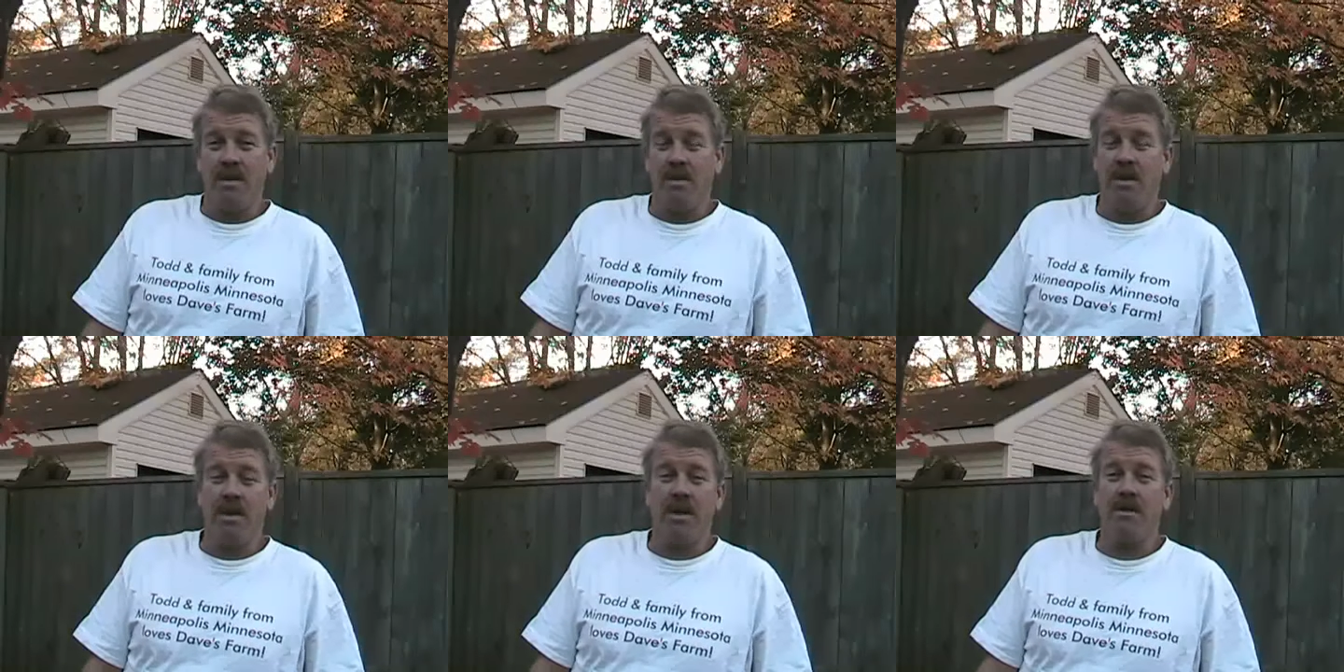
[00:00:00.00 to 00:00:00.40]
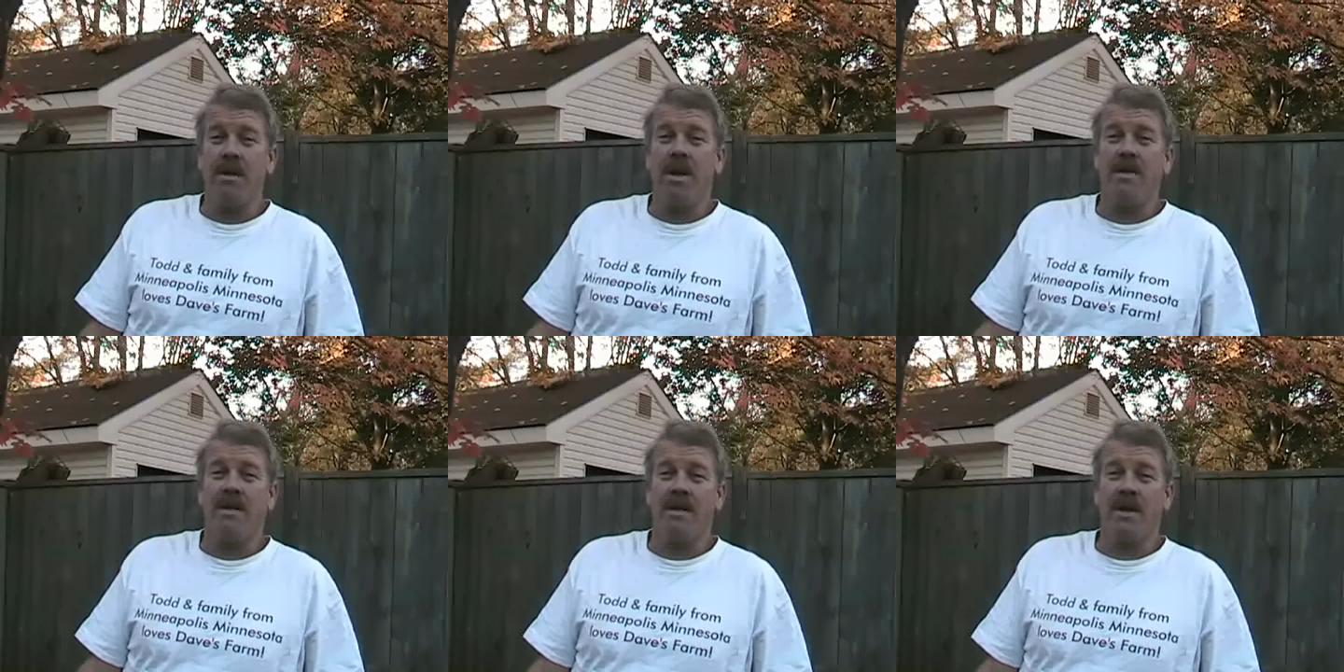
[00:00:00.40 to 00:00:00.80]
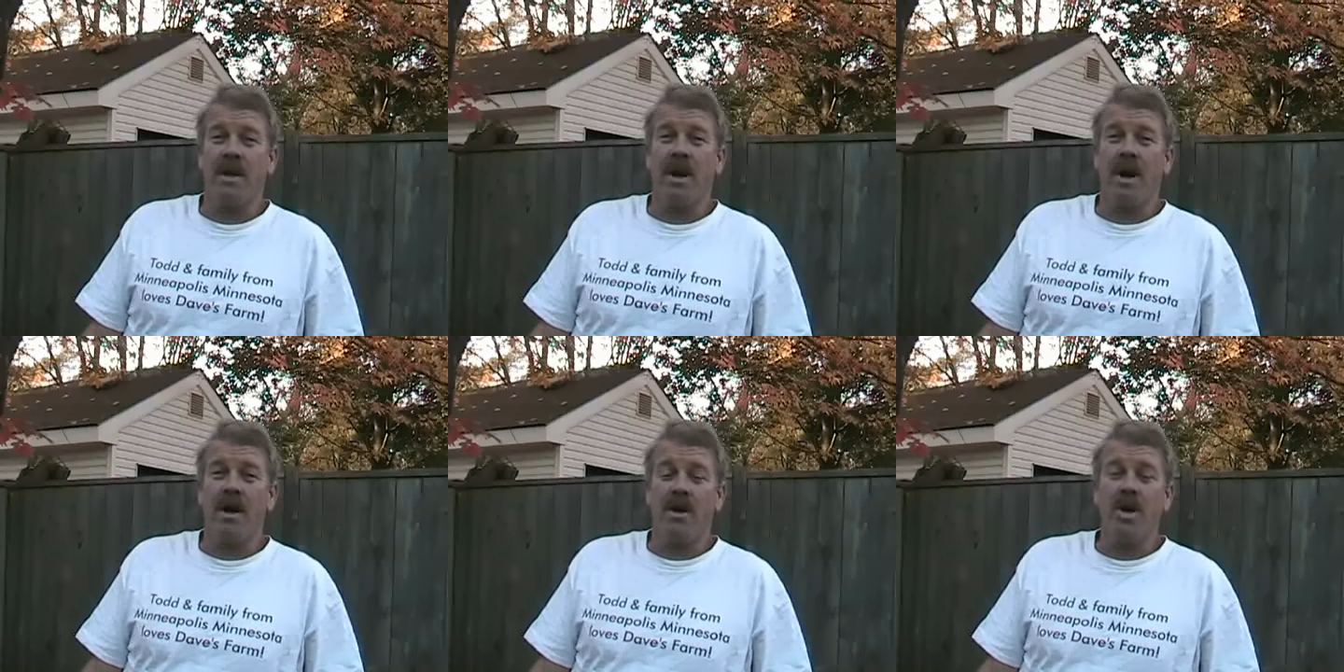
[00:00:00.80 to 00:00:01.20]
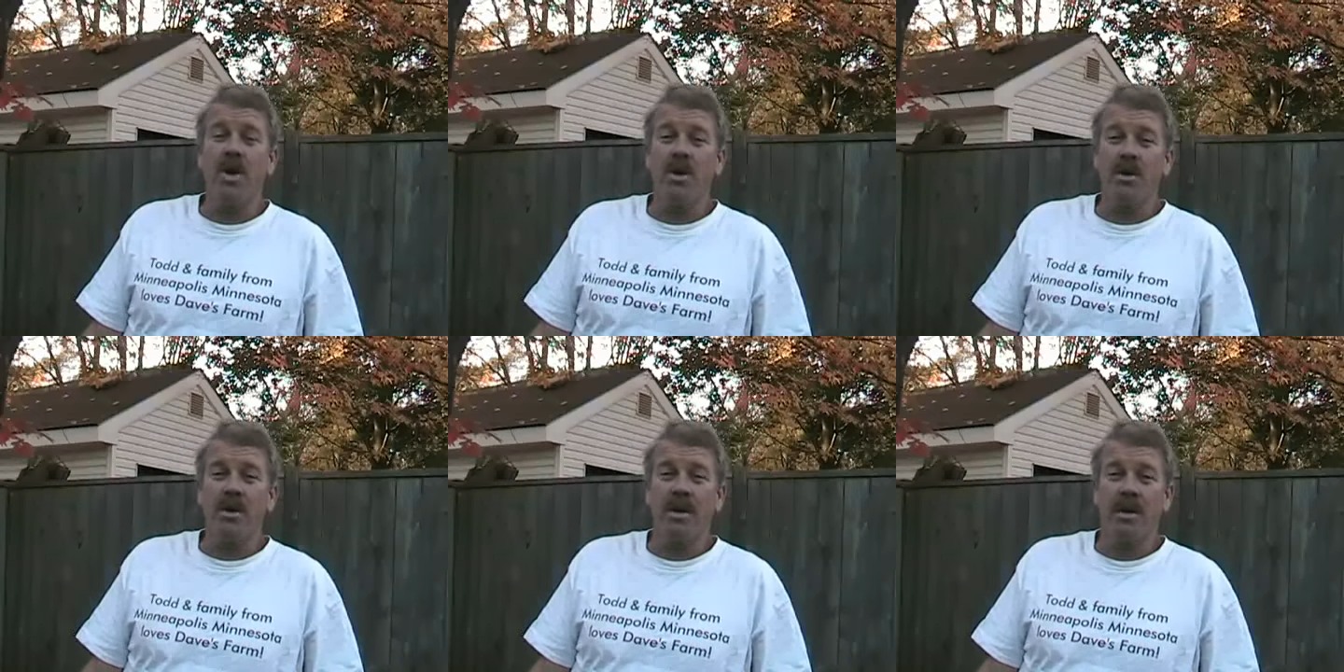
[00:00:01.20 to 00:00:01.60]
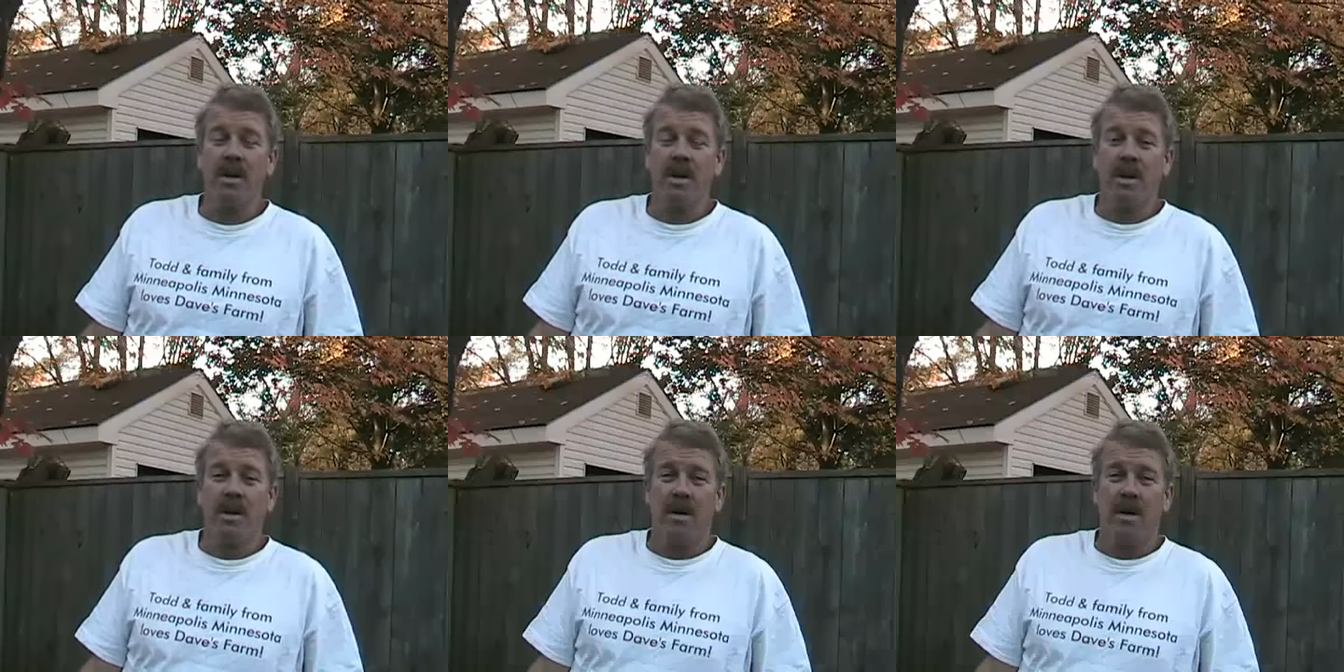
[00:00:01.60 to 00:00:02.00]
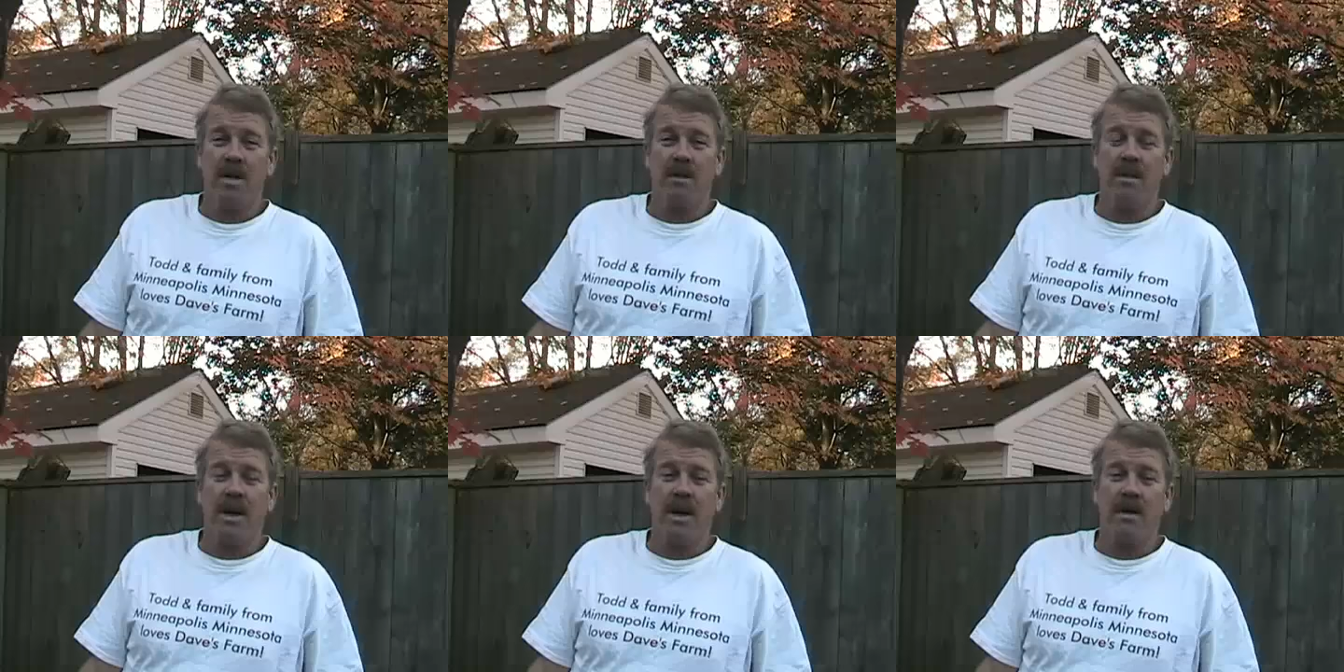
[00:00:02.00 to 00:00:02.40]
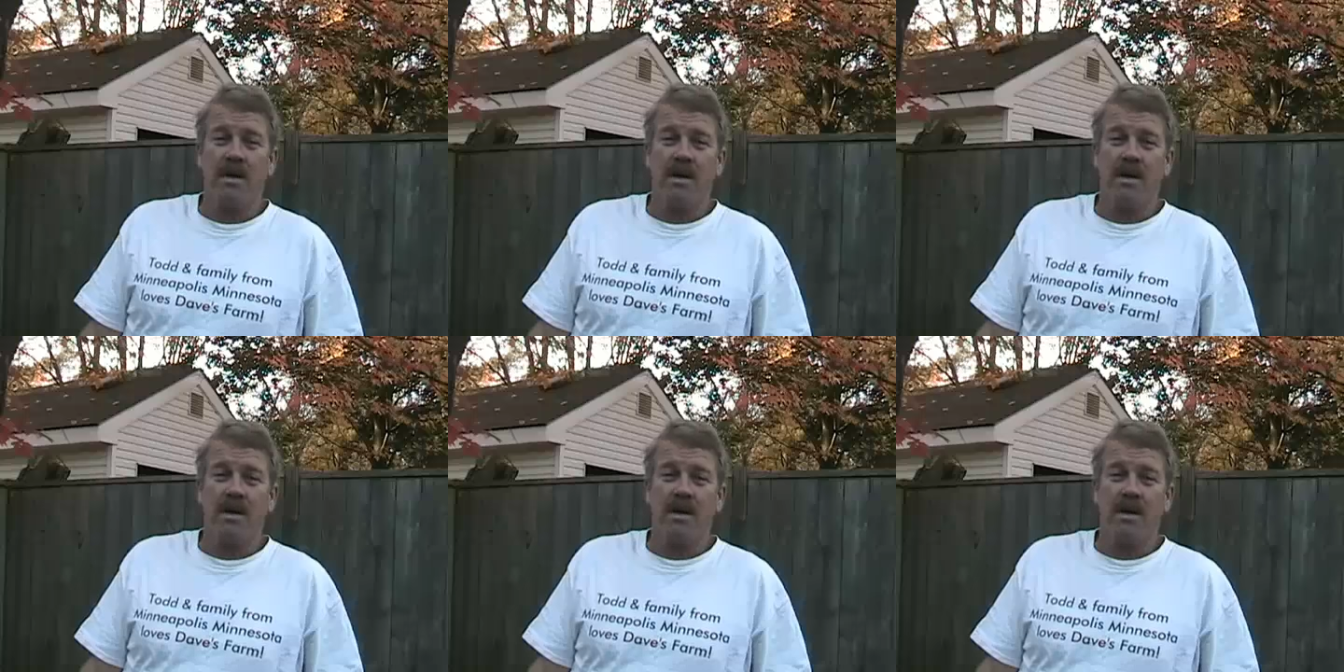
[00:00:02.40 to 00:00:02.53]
It doesn't matter if it's a cartoon, it doesn't matter